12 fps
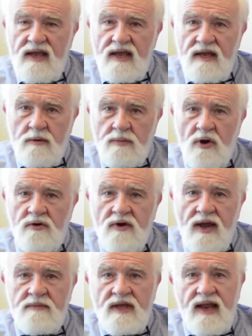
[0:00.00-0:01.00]
in a
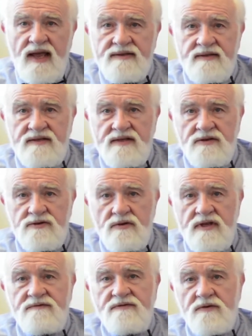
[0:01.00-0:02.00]
program that has
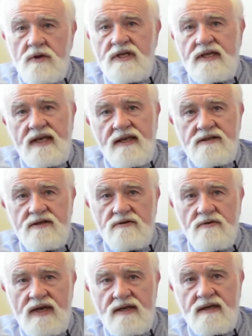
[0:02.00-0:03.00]
essentially fully
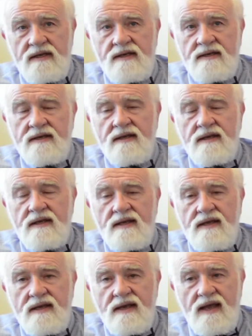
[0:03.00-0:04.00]
integrated
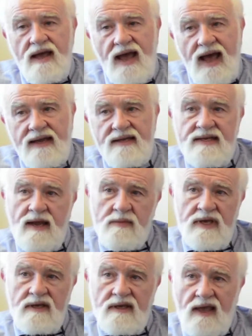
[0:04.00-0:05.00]

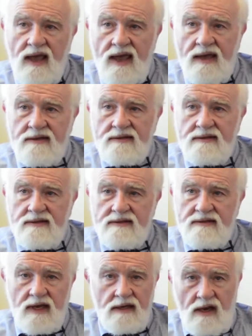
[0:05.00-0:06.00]
academic and
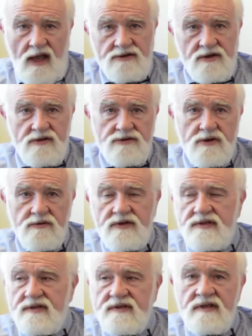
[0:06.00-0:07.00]
psychological
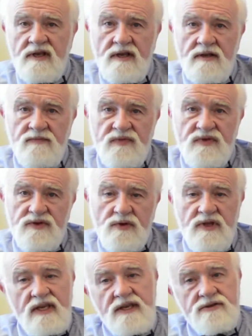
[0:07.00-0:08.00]
services. So
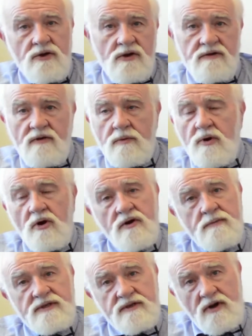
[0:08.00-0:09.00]
the keystone of our
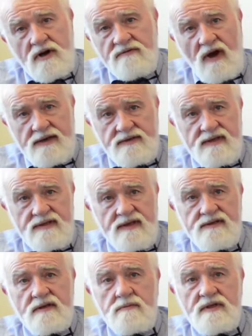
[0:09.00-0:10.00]
program is our advising
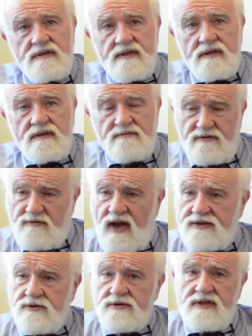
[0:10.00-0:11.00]
system. The
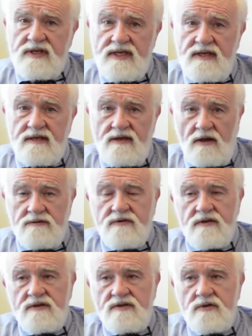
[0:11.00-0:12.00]
advisor is the key adult for
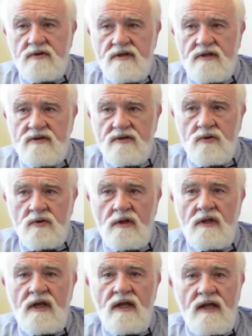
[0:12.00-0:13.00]
the student in the school.
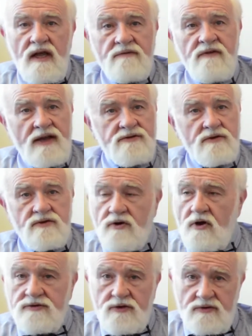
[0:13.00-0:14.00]
Advisors are
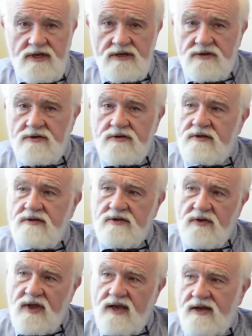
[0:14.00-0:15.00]
also teachers,
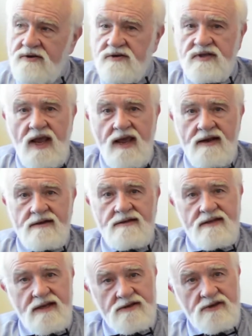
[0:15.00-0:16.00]
so they understand
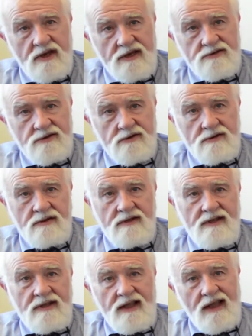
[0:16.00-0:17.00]
the educational
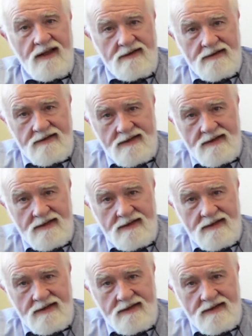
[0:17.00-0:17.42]
and